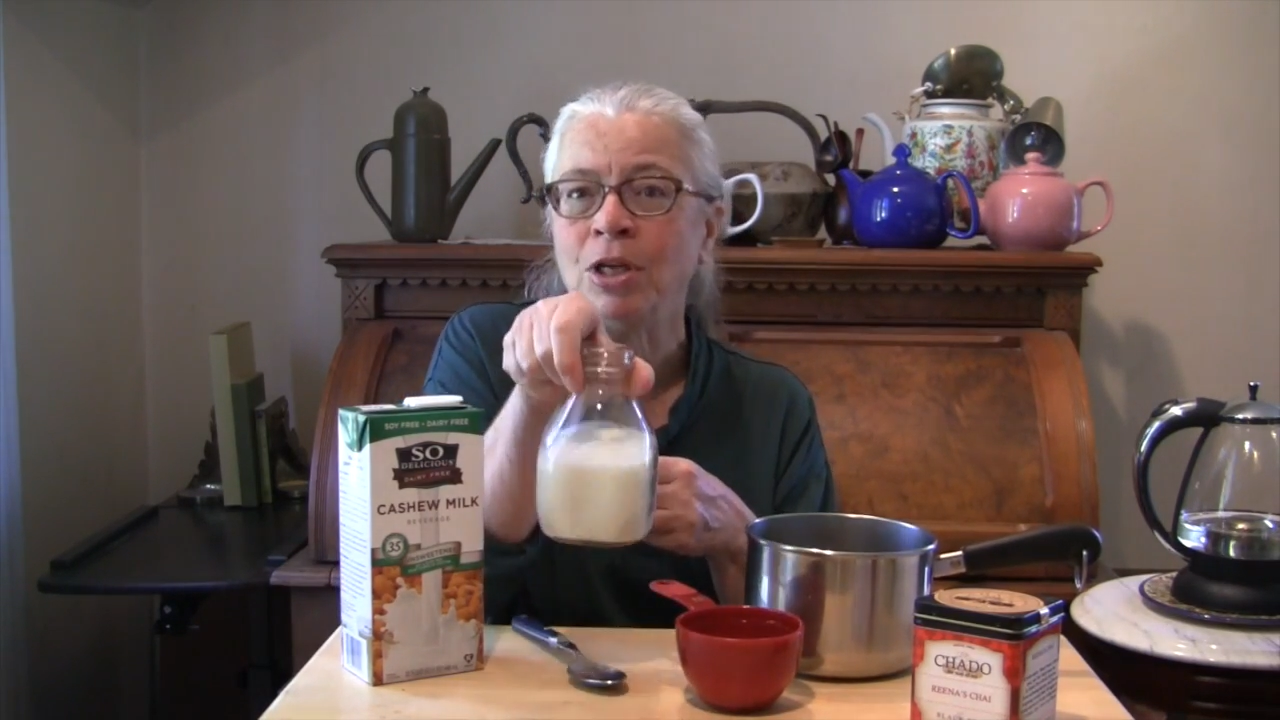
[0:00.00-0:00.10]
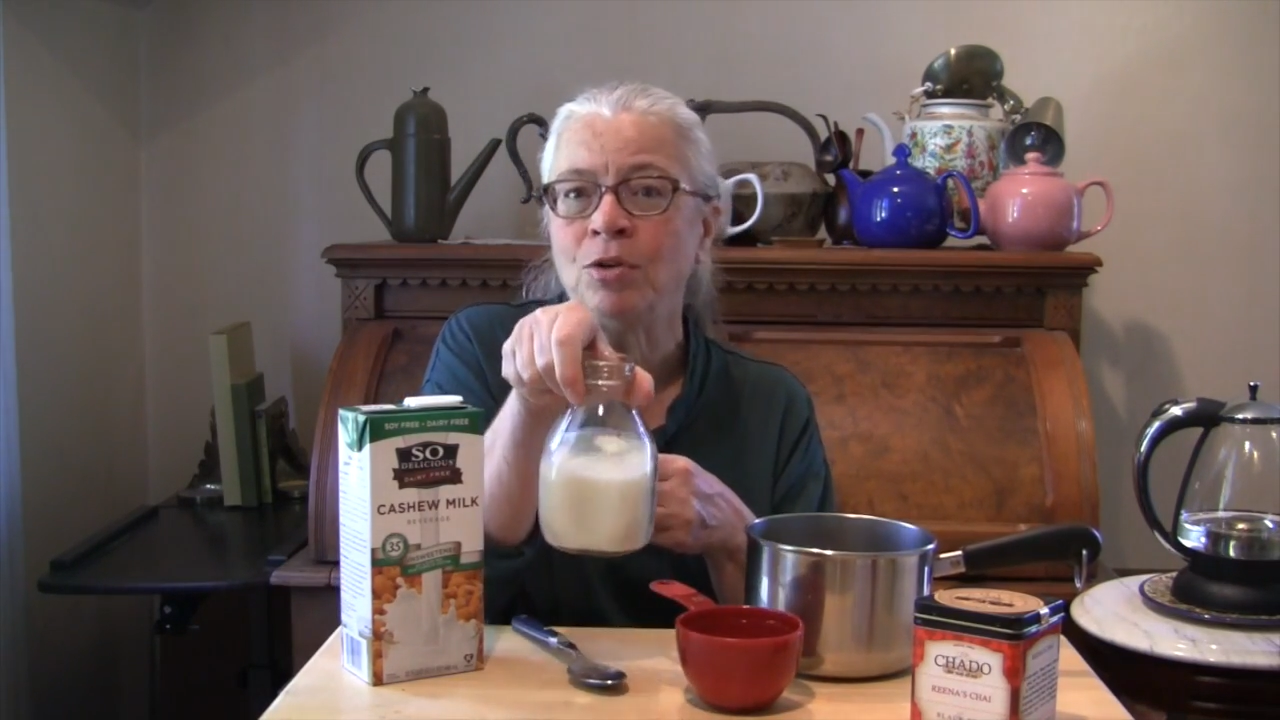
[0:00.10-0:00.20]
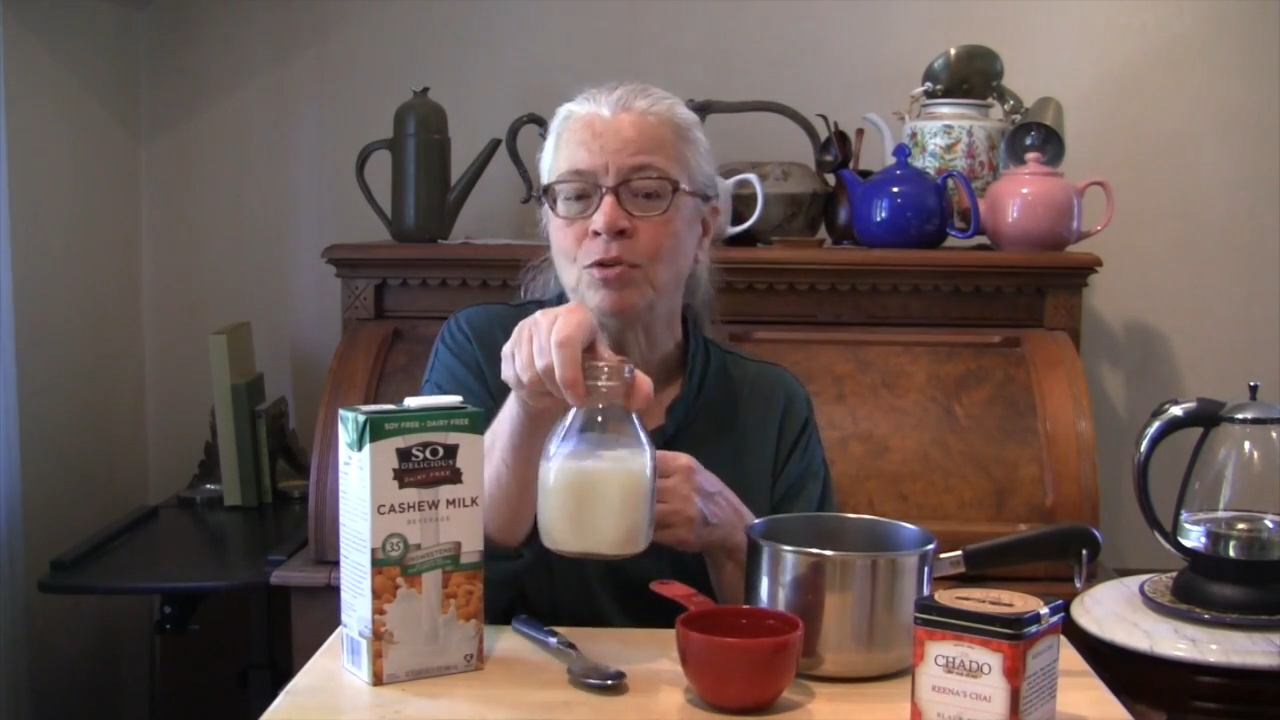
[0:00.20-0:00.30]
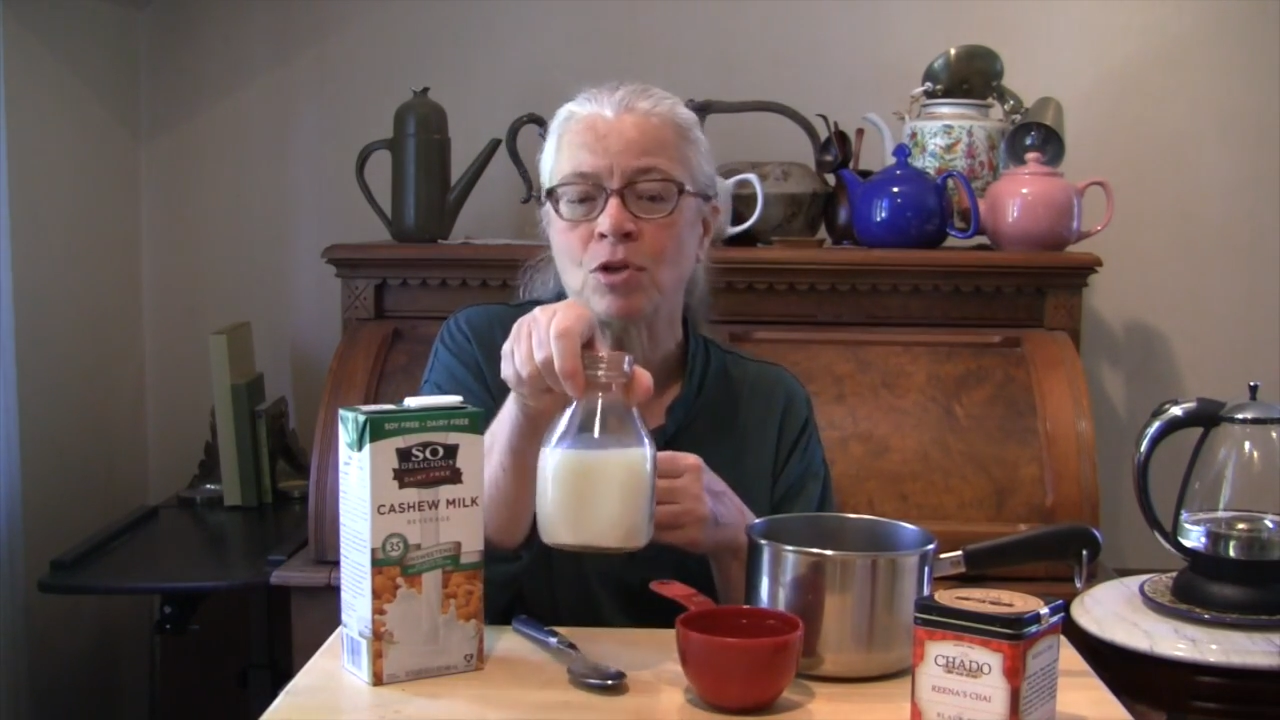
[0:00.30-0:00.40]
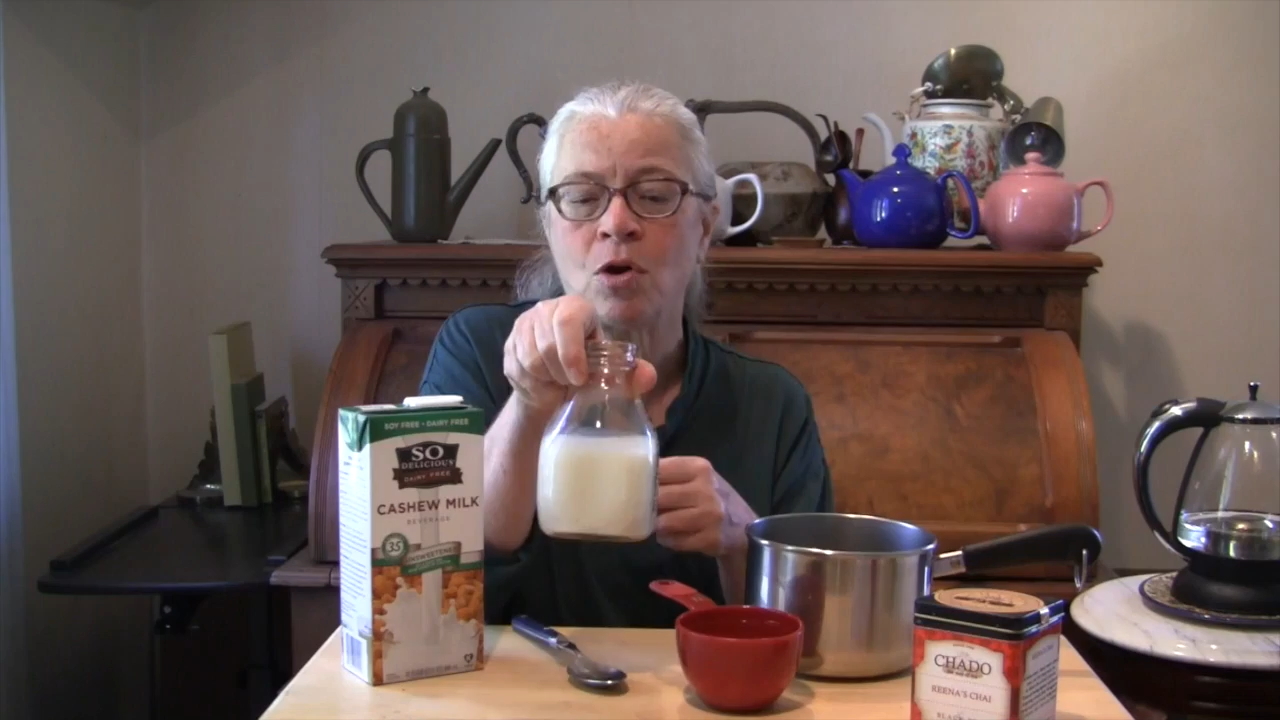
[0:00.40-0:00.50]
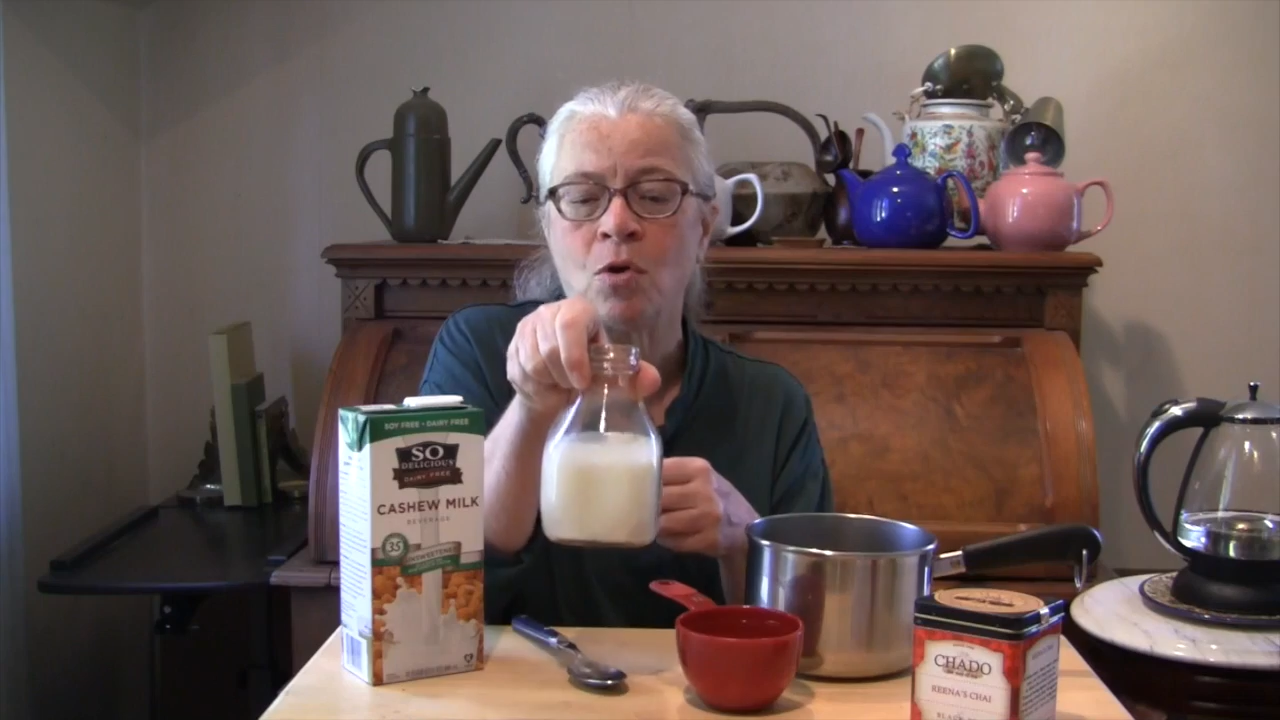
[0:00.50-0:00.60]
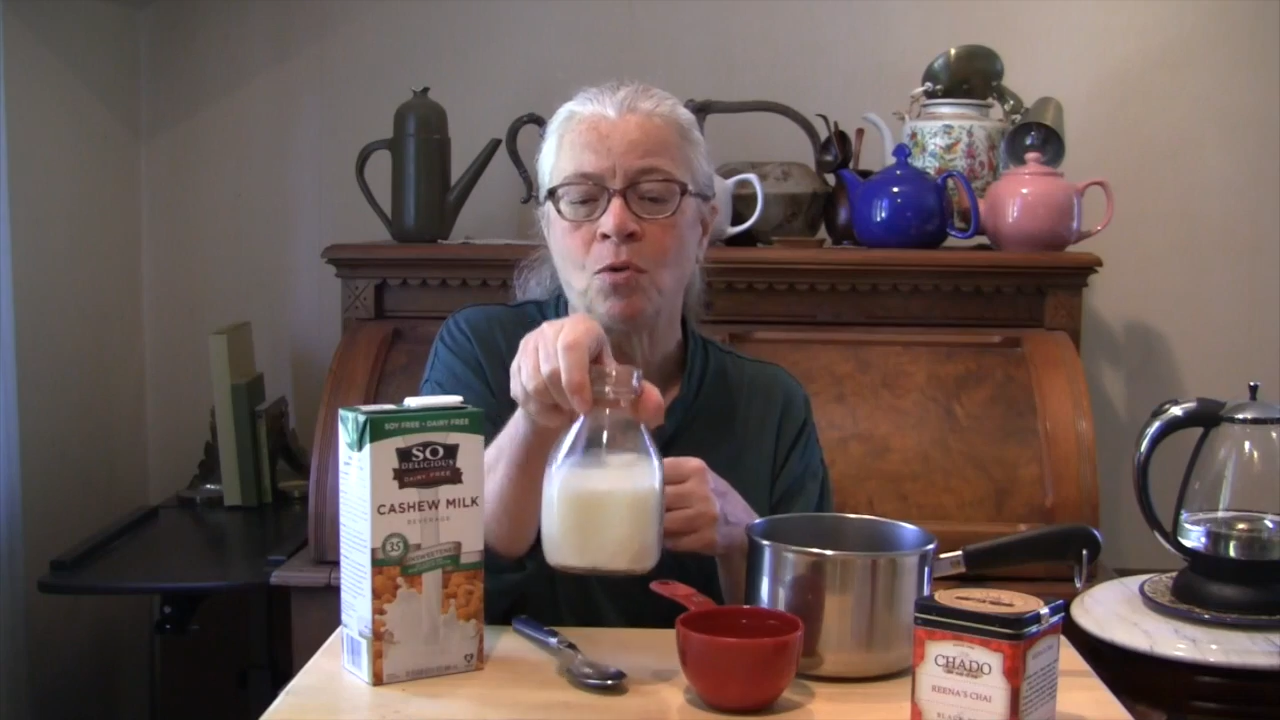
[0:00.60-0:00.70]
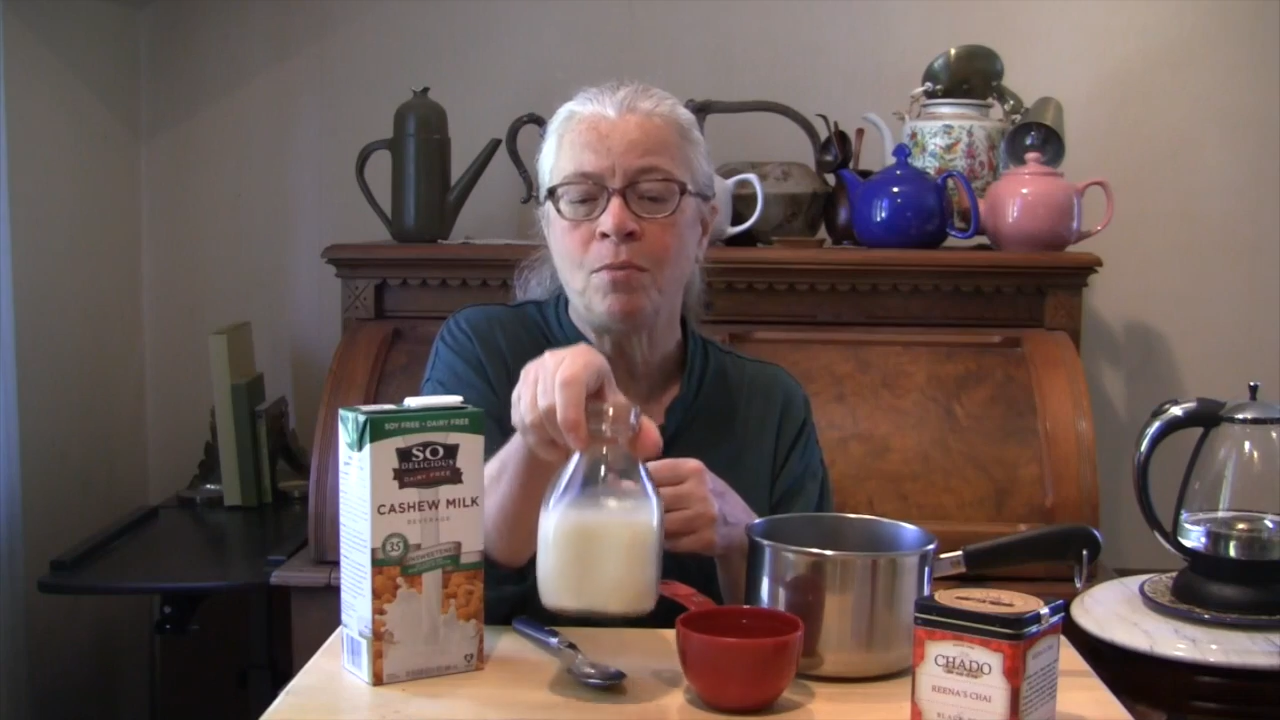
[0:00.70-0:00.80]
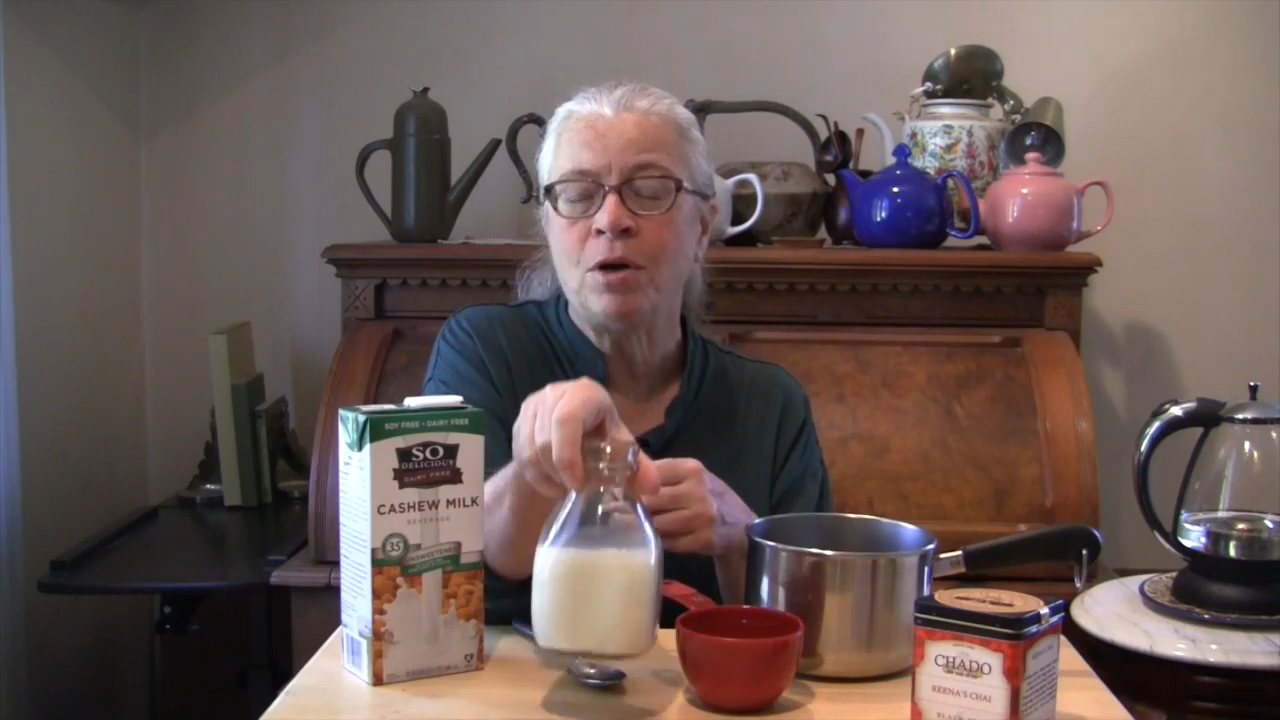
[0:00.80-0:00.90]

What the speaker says: use a whole